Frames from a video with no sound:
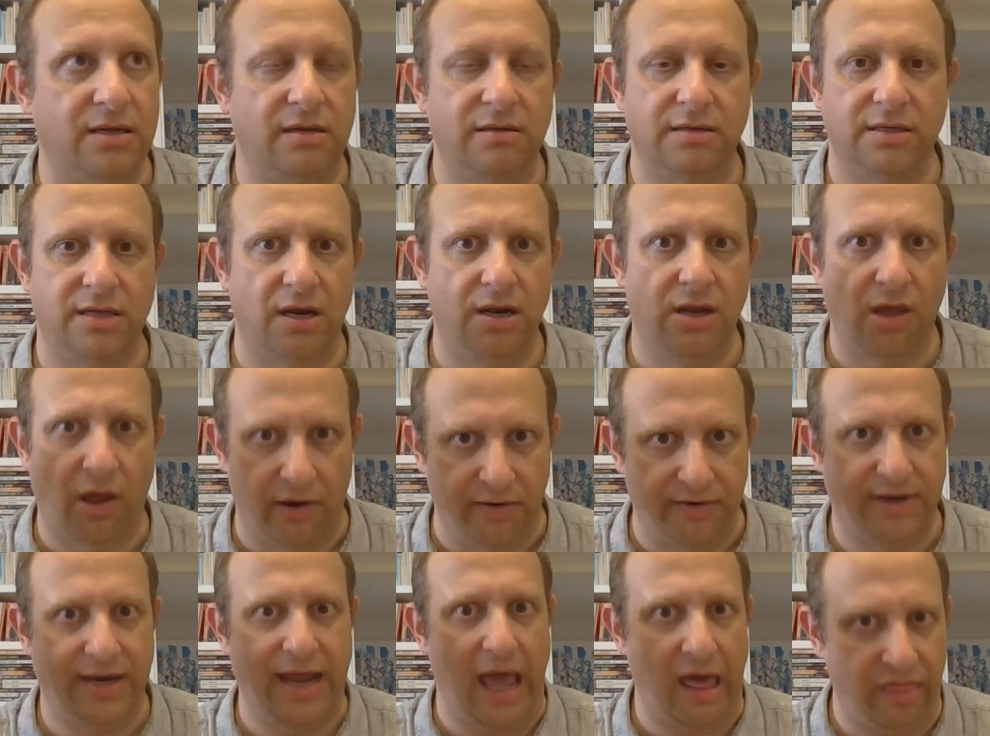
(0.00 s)
There's a lot
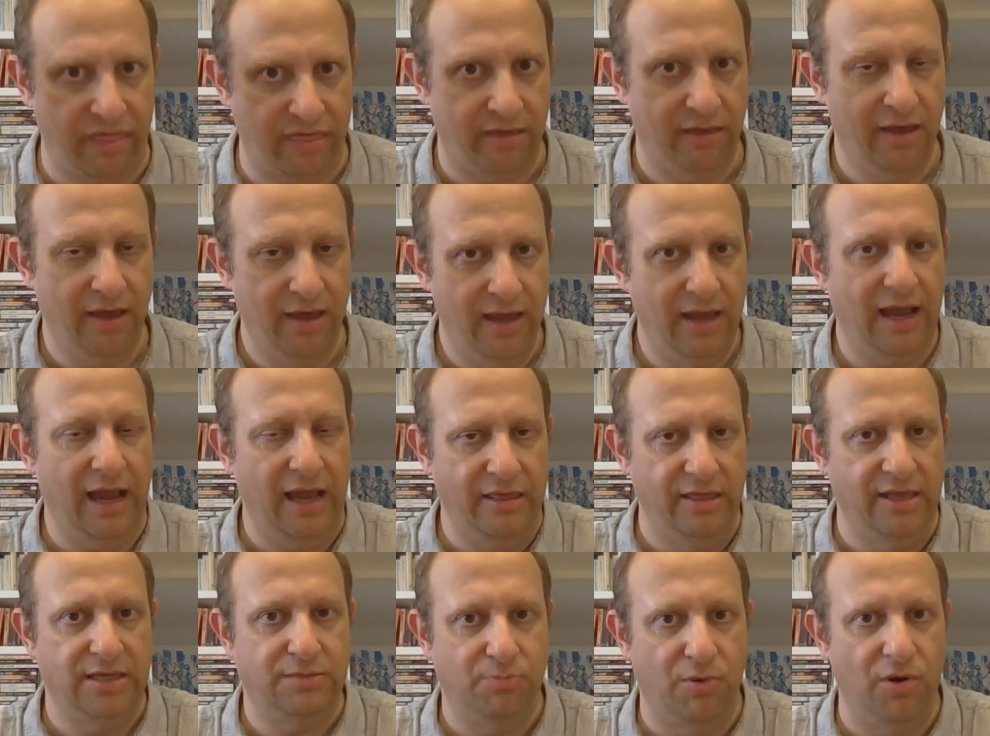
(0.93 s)
of death in
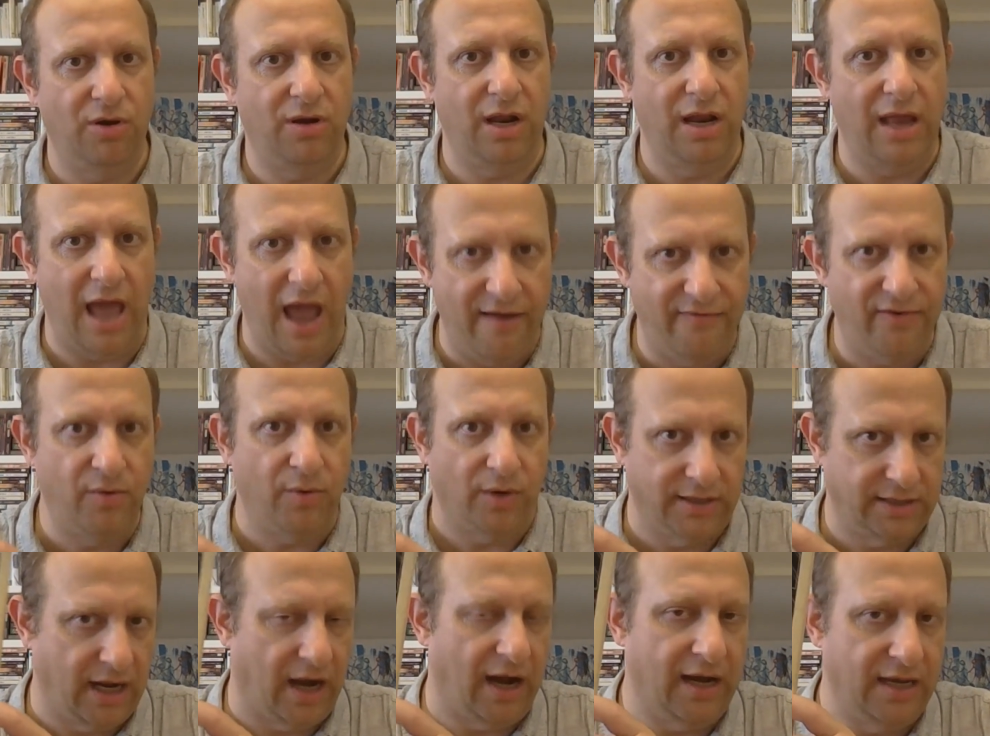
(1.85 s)
this book.
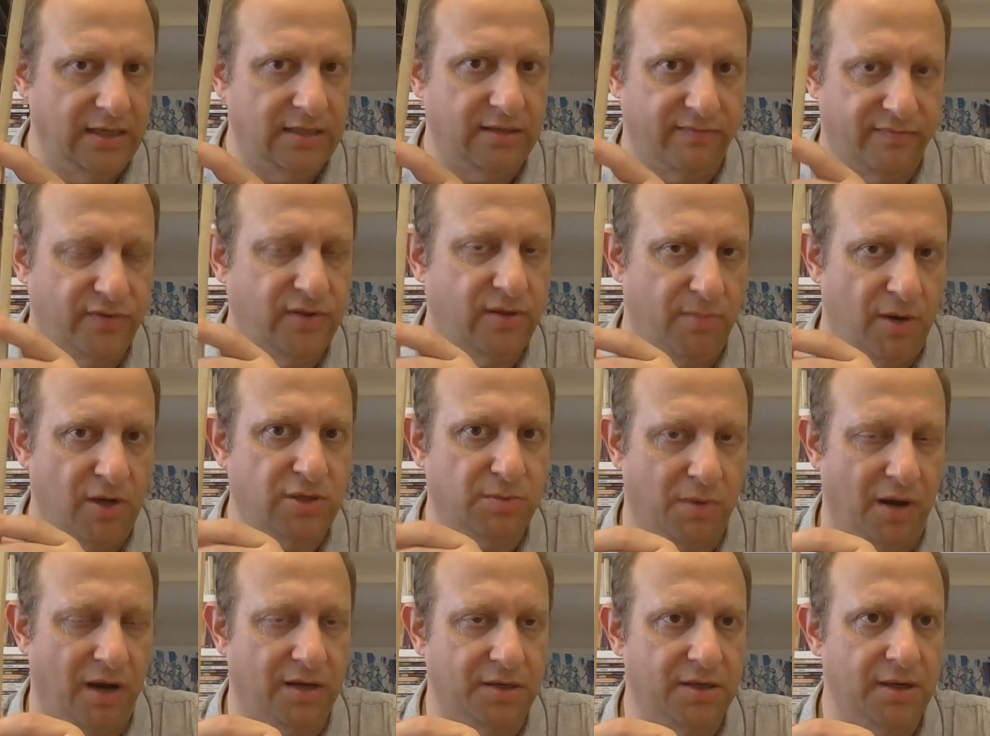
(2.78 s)
Everyone dies, for the most
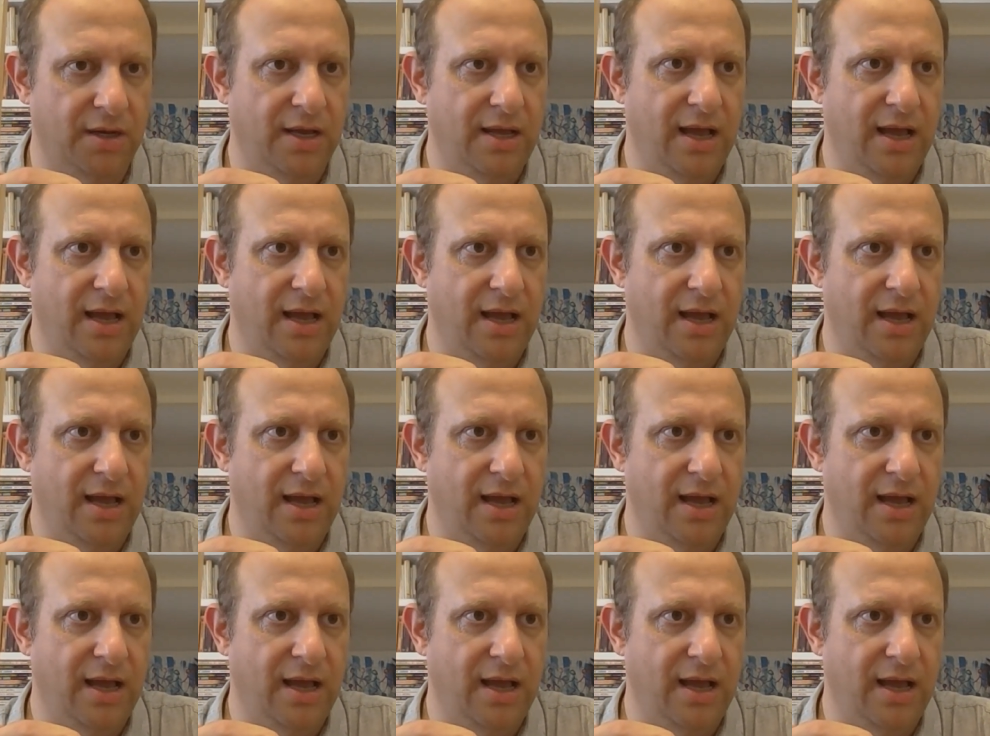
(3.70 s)
part,